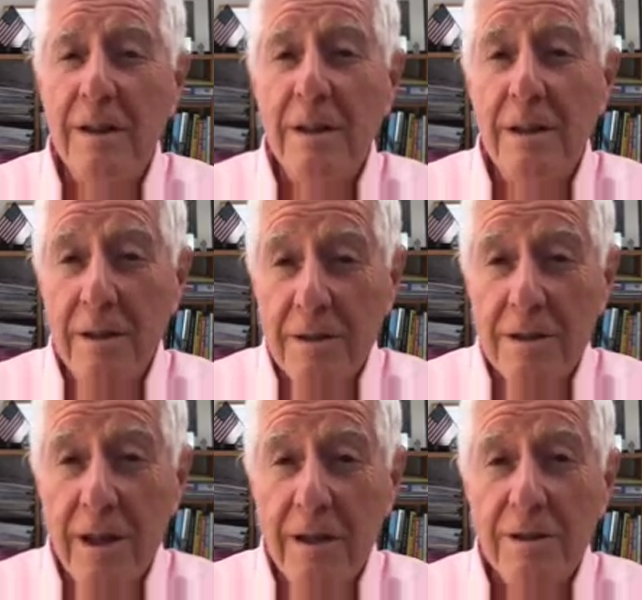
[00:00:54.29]
in this
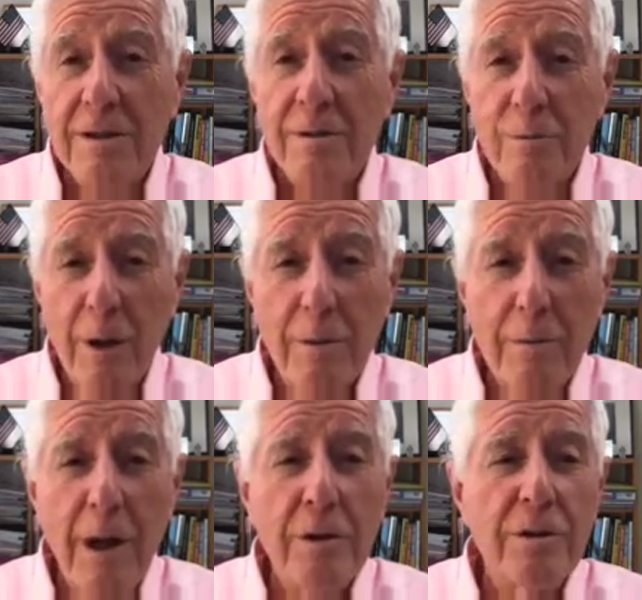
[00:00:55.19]
case
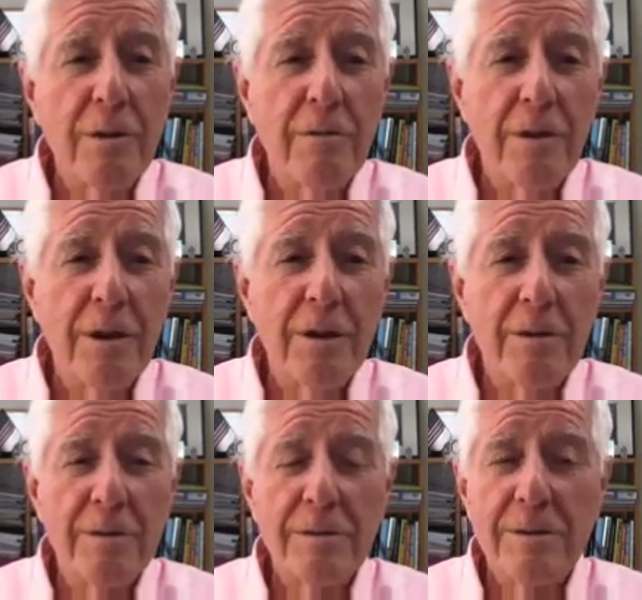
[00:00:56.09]
recreational
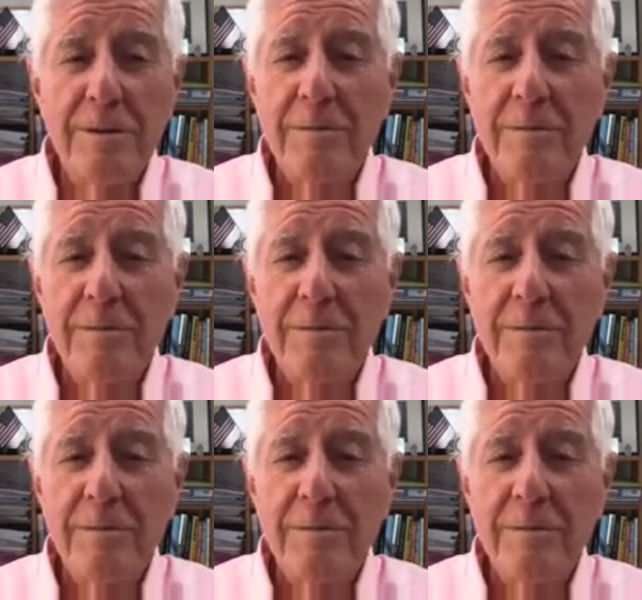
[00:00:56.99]
vehicles.